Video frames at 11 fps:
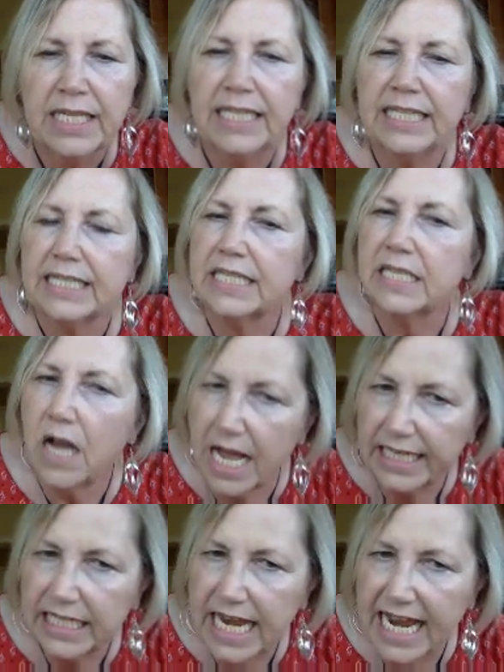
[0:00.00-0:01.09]
and it's
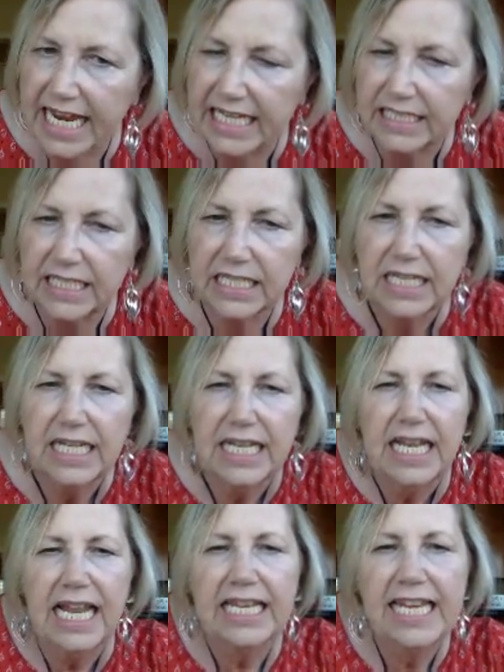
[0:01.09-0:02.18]
not an eight.
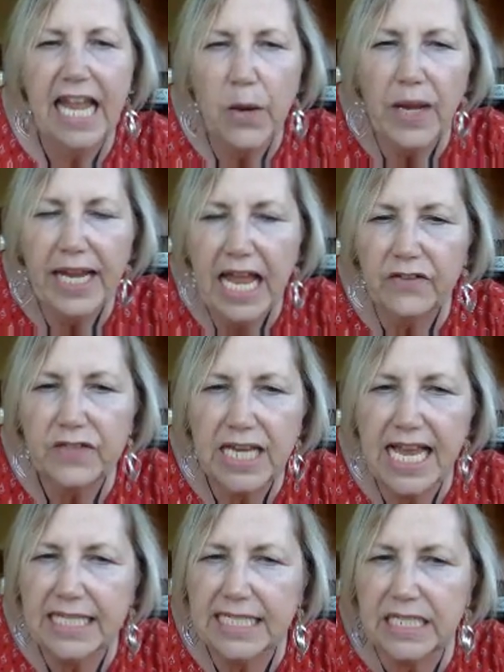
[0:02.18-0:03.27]
And now I have to
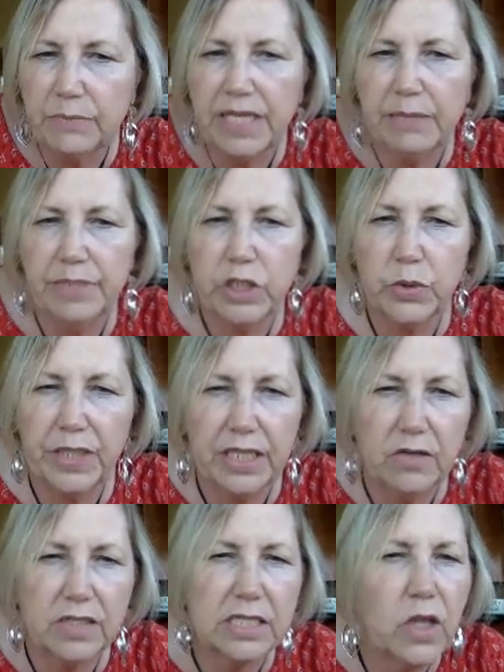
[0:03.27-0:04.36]
estimate between
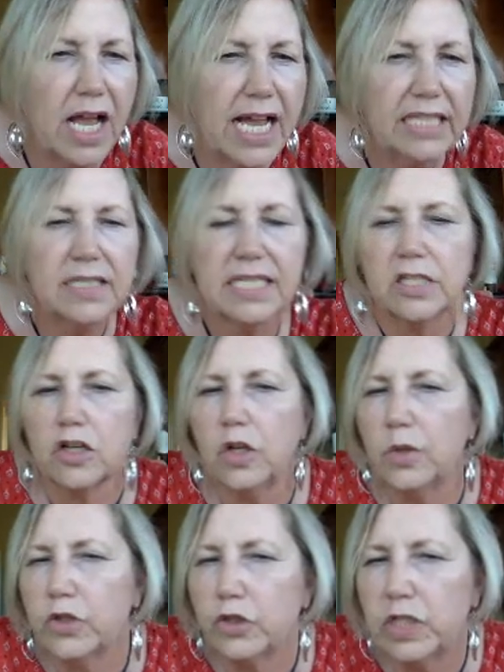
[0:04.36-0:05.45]
those lines. It's
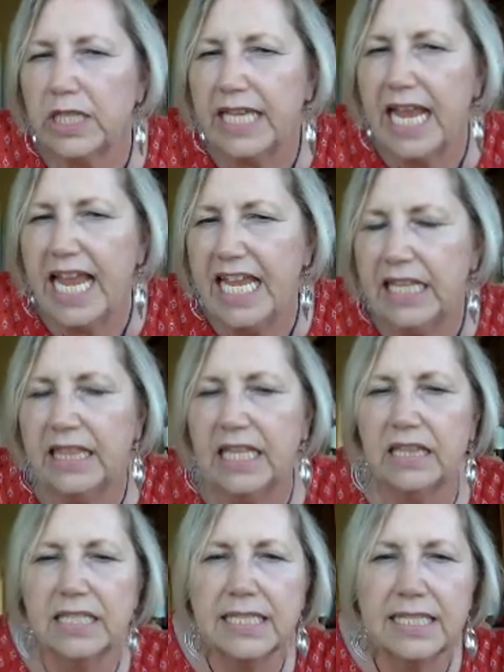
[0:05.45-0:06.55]
closer to the eight than
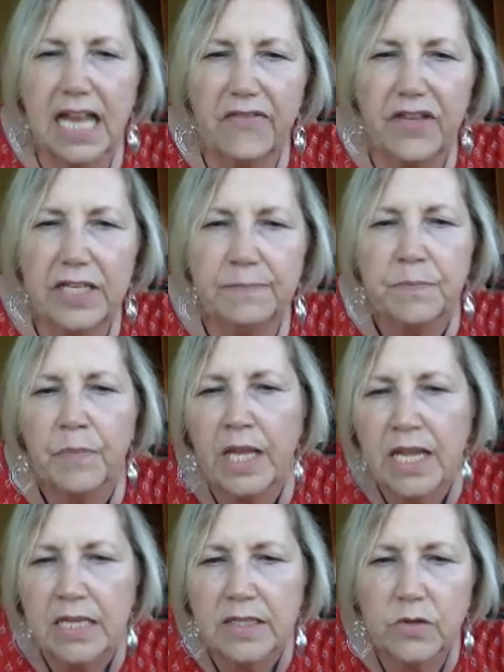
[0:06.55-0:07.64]
the seven,
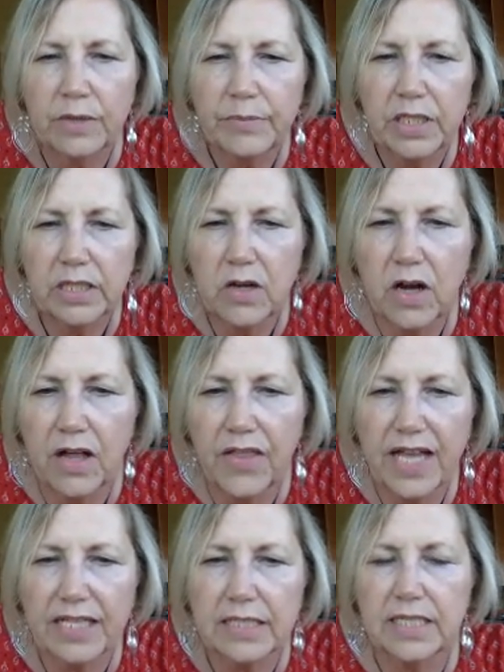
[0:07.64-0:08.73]
so I'm going to call
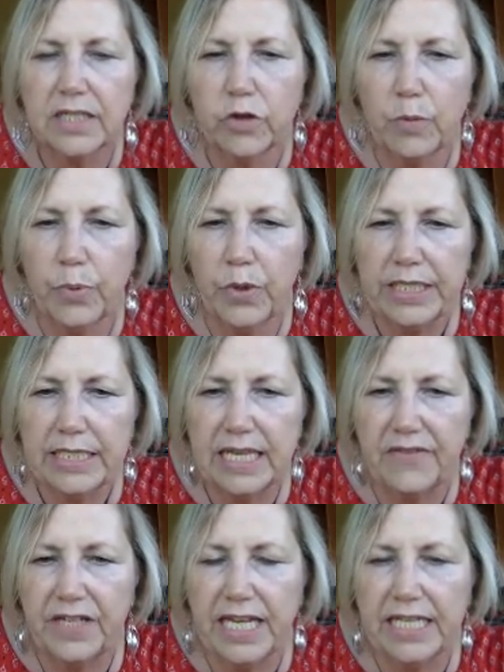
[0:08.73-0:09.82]
that zero point
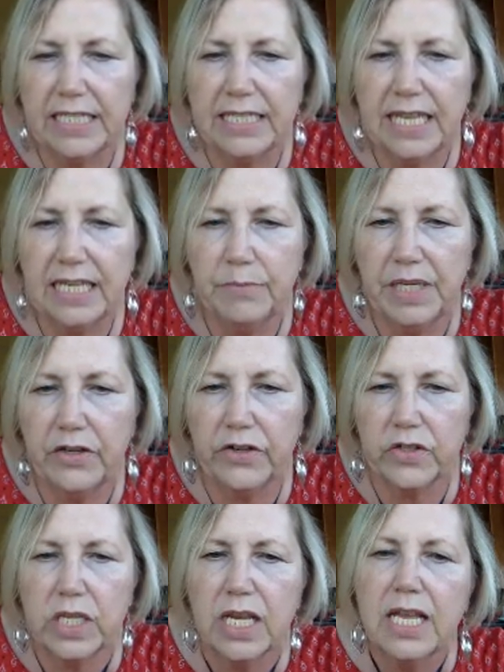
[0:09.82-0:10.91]
seven eight
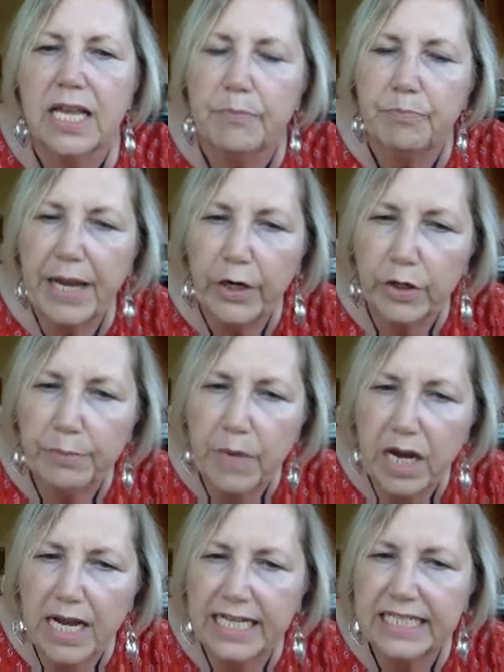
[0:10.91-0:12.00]
centimeters. Bear in
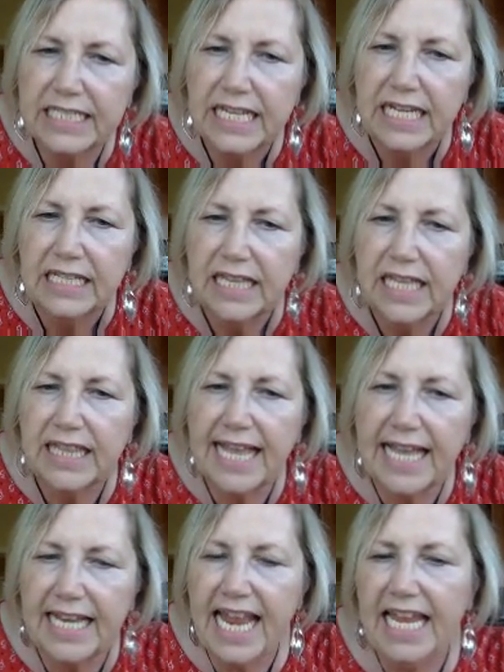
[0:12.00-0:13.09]
mind that
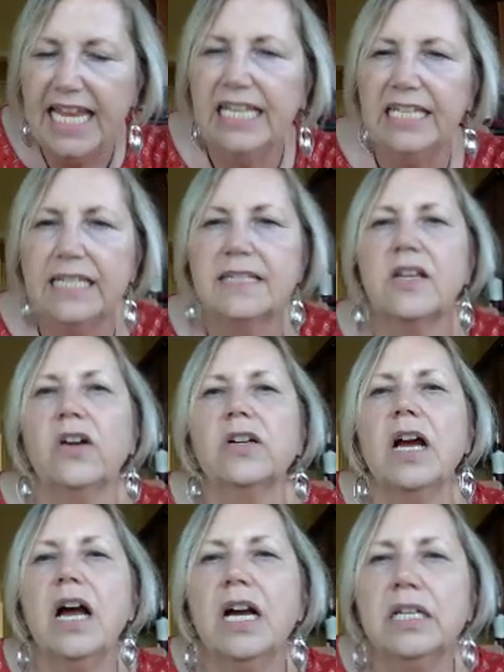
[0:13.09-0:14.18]
that eight is our
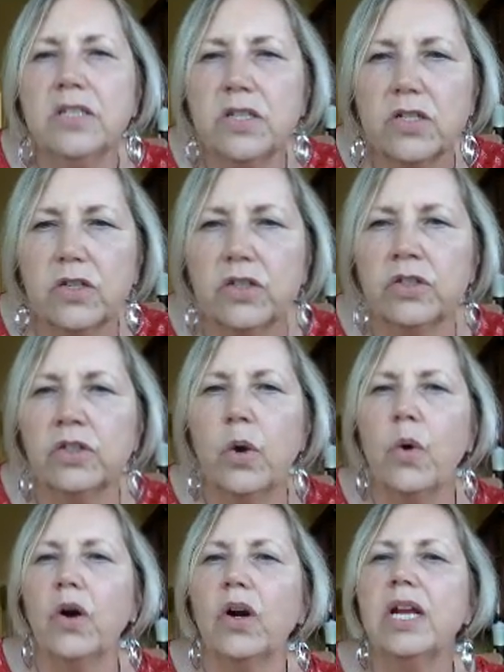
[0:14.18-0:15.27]
uncertain
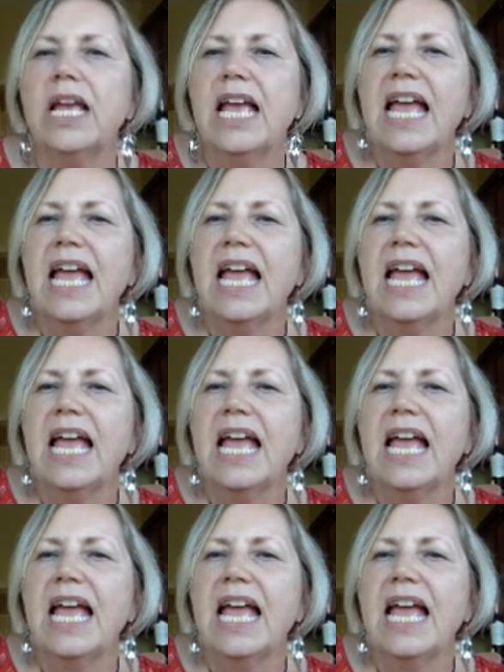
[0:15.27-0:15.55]
or